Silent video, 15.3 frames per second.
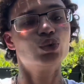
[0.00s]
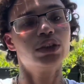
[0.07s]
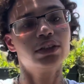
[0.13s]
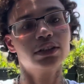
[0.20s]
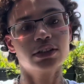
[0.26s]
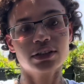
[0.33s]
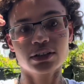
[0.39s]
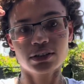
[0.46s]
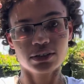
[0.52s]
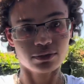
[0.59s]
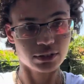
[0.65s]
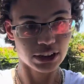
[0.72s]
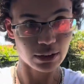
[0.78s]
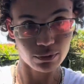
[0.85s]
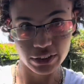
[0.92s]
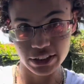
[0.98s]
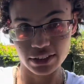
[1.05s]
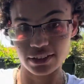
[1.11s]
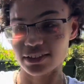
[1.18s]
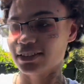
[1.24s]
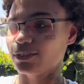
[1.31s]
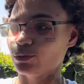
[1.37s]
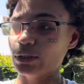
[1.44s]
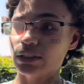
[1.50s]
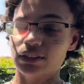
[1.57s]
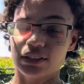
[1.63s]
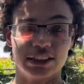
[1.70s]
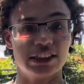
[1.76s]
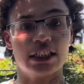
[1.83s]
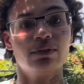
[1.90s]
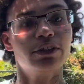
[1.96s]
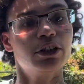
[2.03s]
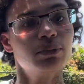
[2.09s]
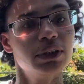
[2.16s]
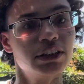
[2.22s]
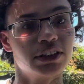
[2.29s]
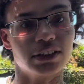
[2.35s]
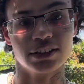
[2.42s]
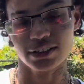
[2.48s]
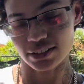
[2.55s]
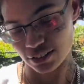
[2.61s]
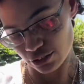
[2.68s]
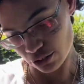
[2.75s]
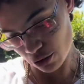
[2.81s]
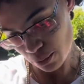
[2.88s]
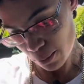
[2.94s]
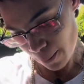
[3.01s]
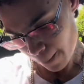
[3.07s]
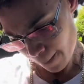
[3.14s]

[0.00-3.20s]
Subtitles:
in the 7D, we in 7th dimension, you know?